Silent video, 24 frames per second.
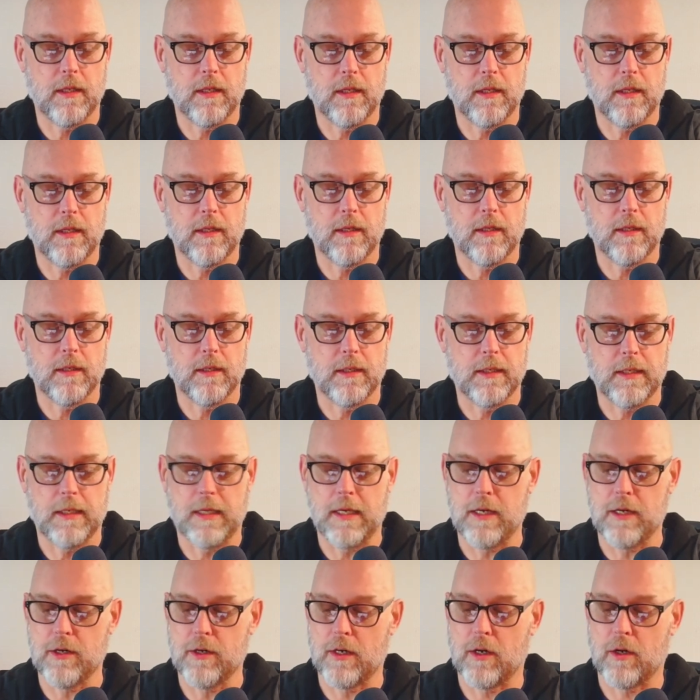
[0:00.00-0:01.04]
uh,
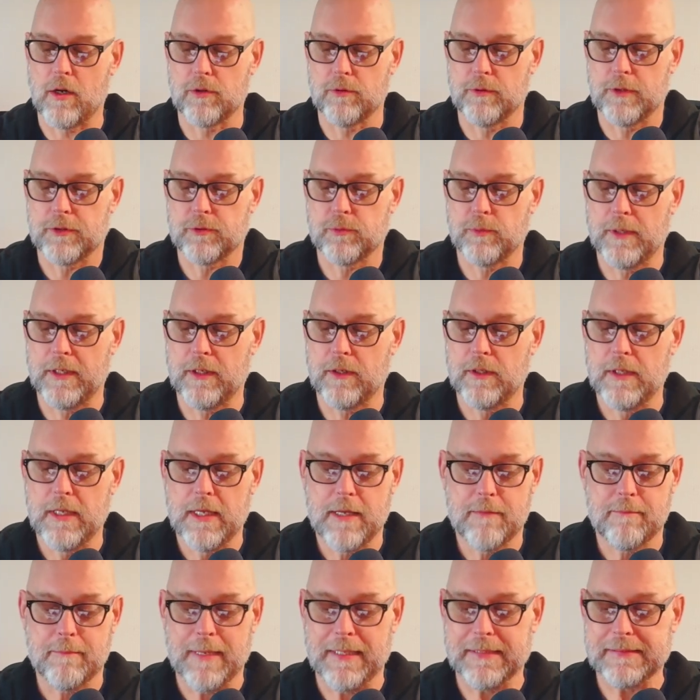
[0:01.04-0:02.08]
heater auto as well.
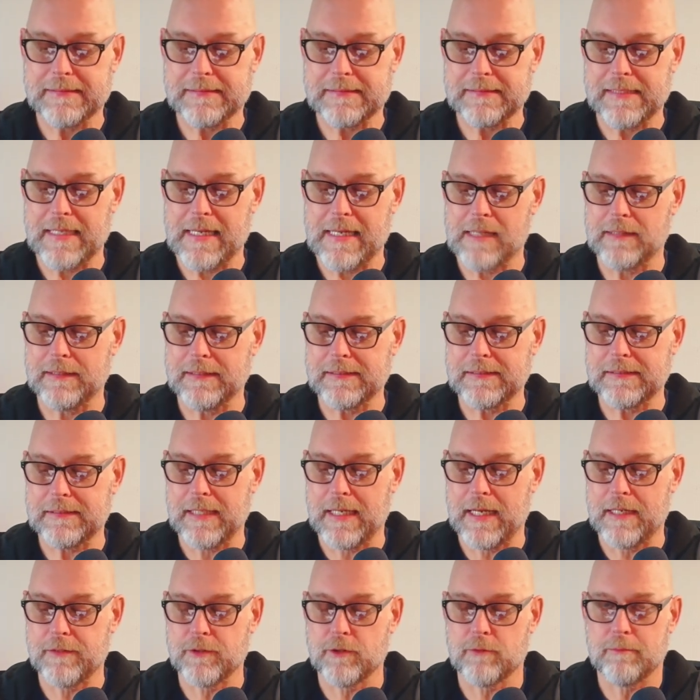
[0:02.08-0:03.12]
My style is
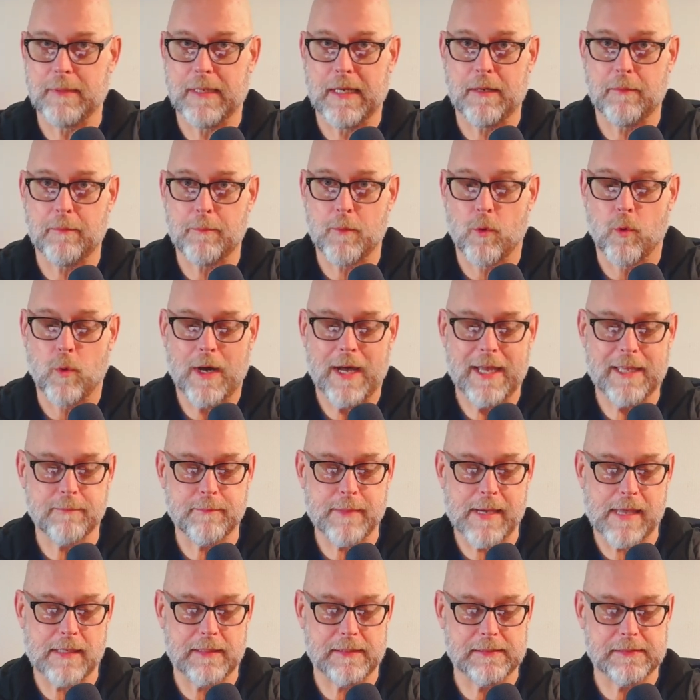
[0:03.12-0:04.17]
standard. My white
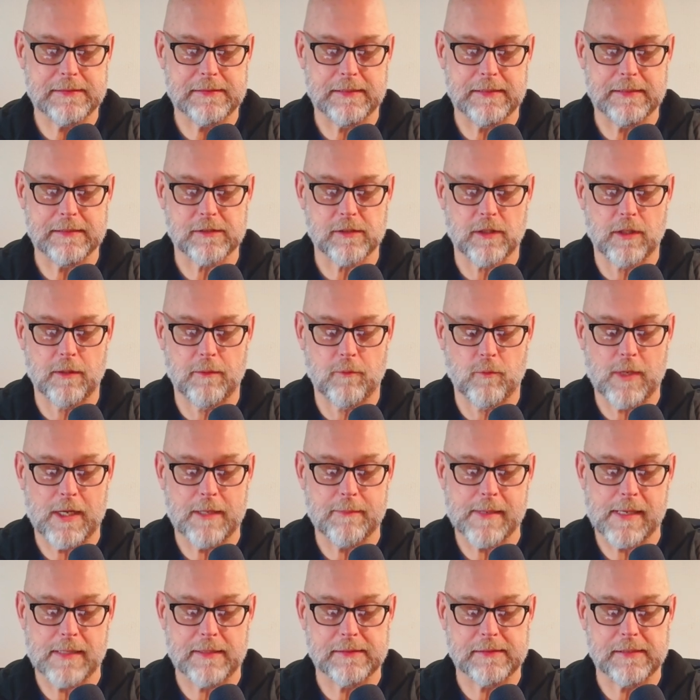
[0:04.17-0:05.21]
balance is white
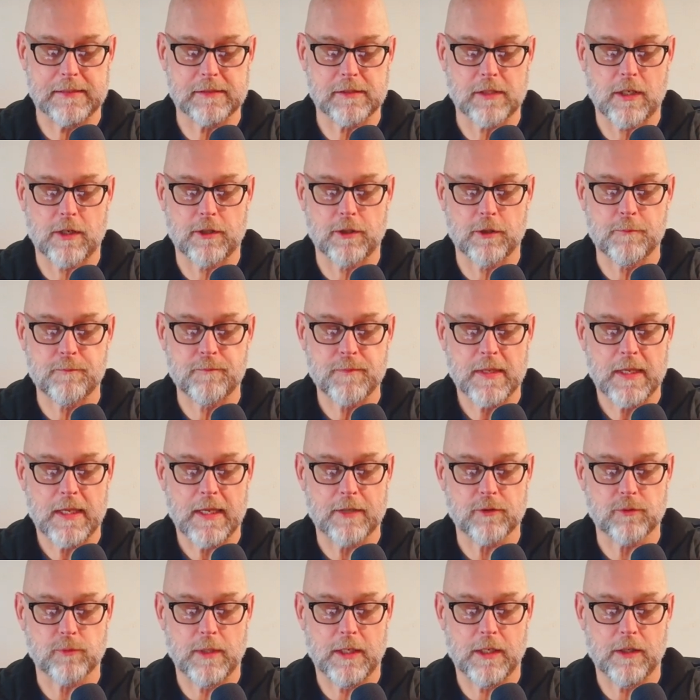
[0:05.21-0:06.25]
balance is auto
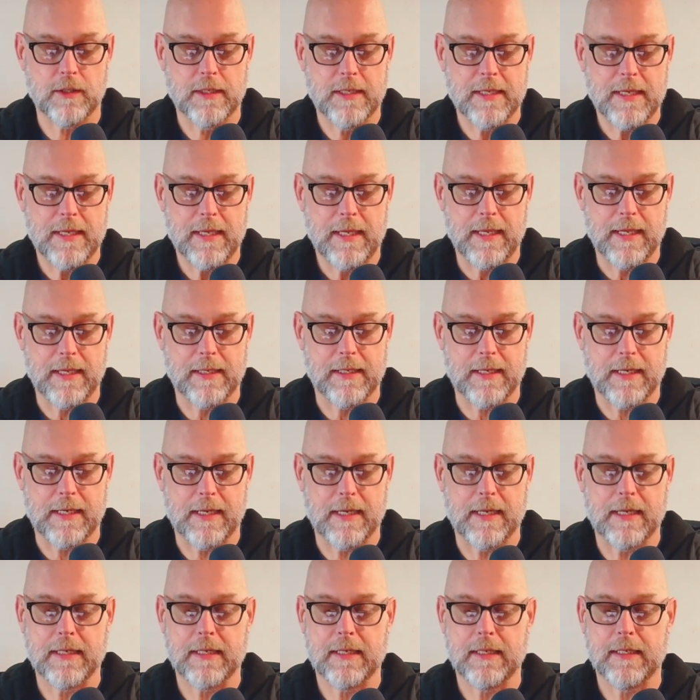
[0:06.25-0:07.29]
as well. And I
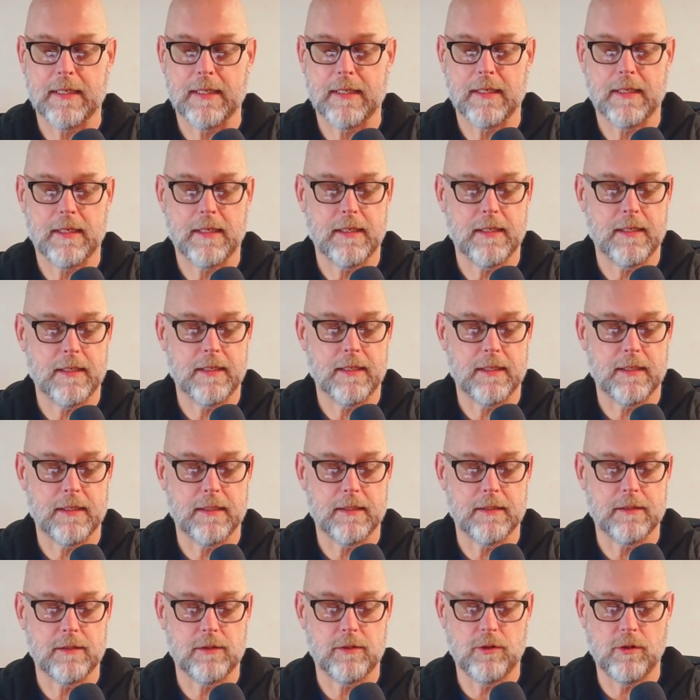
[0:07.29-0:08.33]
uh,
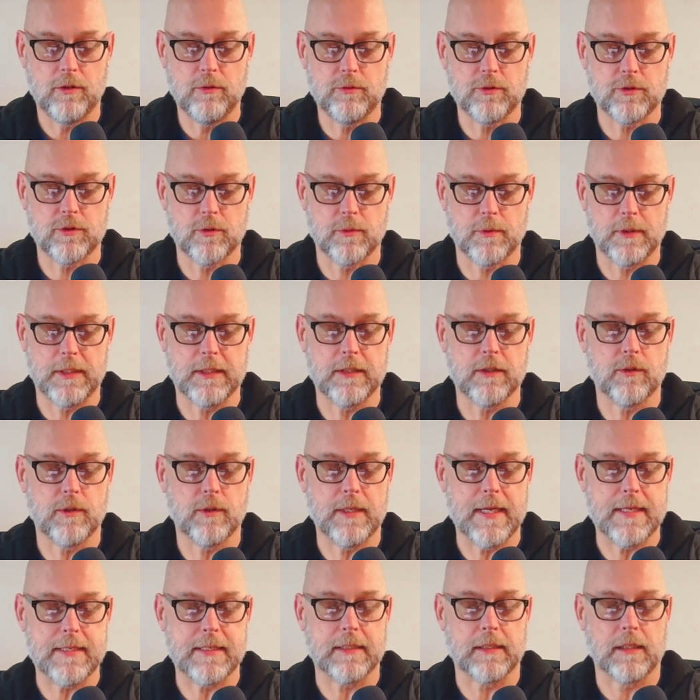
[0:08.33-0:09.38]
usually go
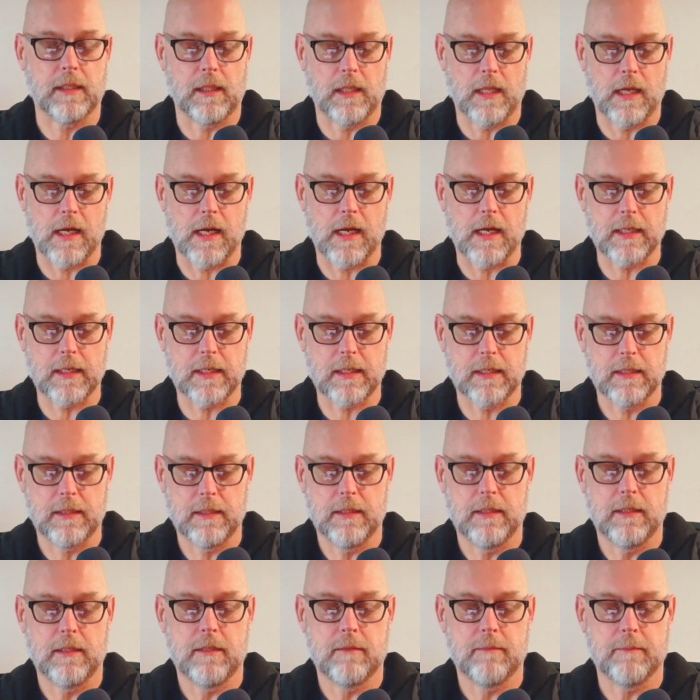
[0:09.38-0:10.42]
ahead and lock
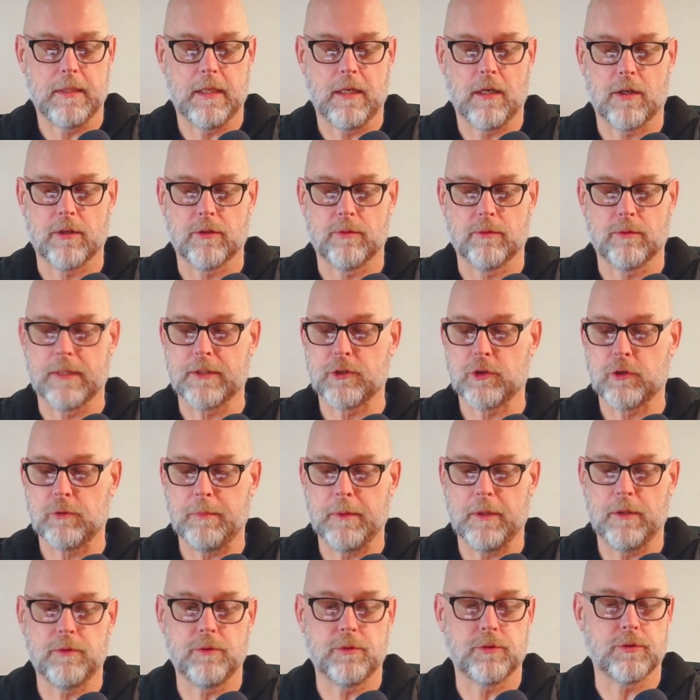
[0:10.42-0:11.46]
my auto
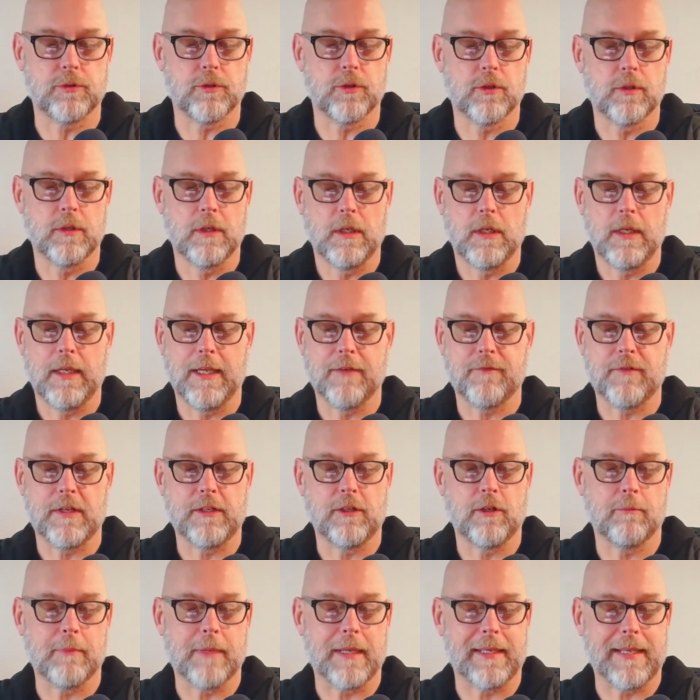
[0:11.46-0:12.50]
exposure if I know
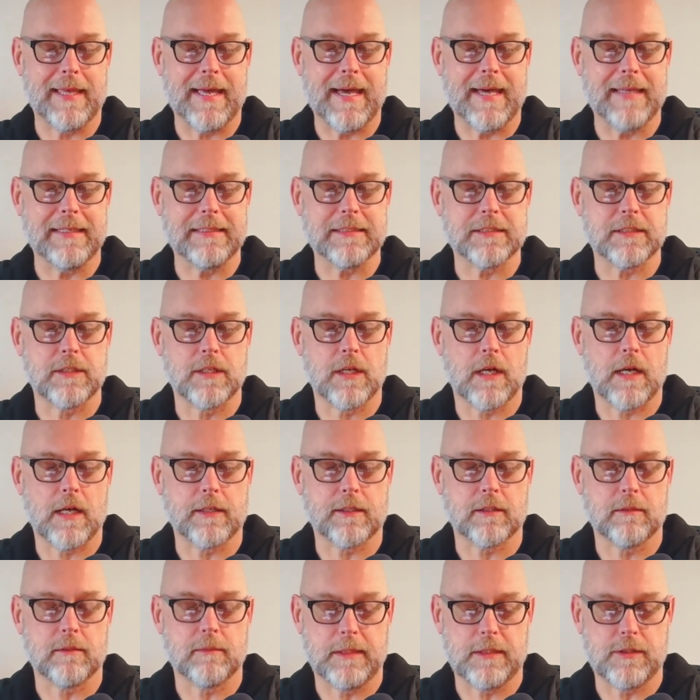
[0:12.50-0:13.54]
my light is not going
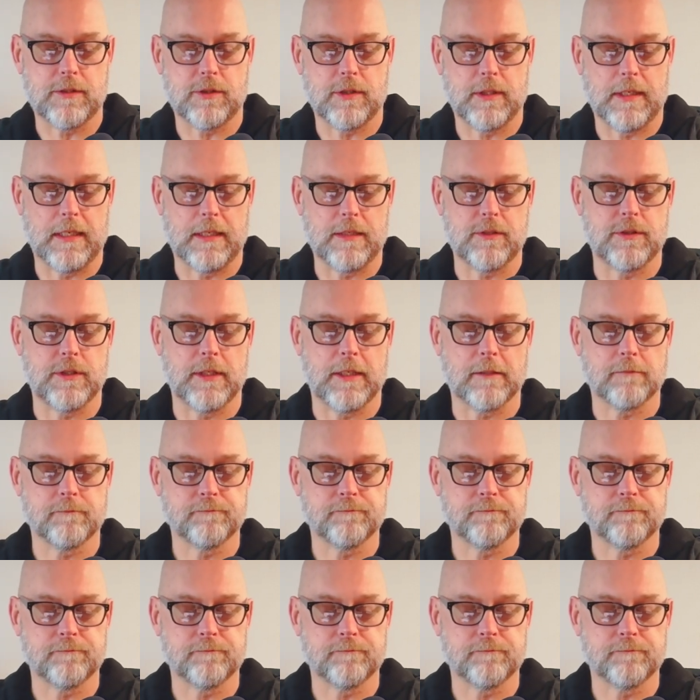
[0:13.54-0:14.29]
to be changing.